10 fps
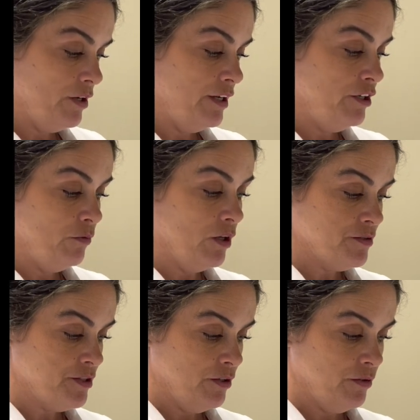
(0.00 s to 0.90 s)
and you
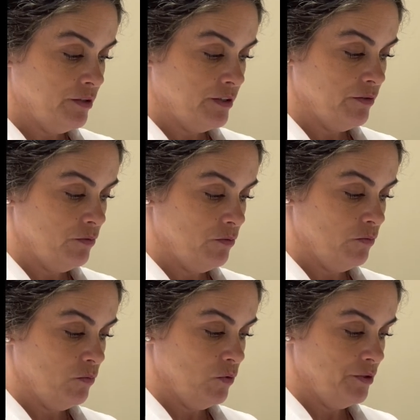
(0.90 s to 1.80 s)
also
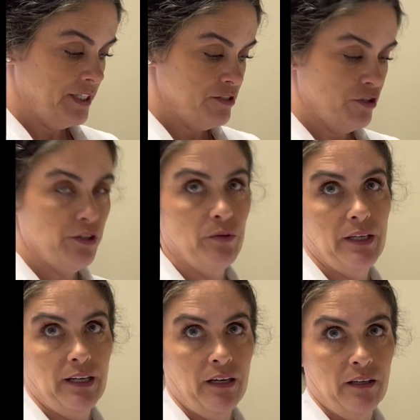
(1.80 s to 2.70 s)
will need to do an
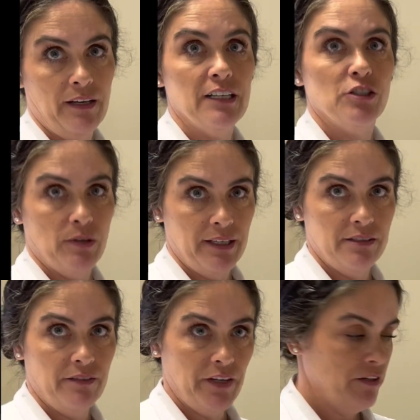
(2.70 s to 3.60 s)
x-ray
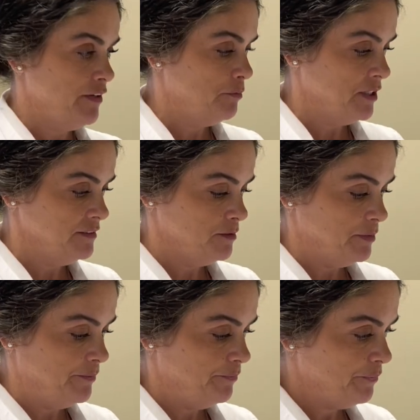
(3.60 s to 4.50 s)
to verify placement.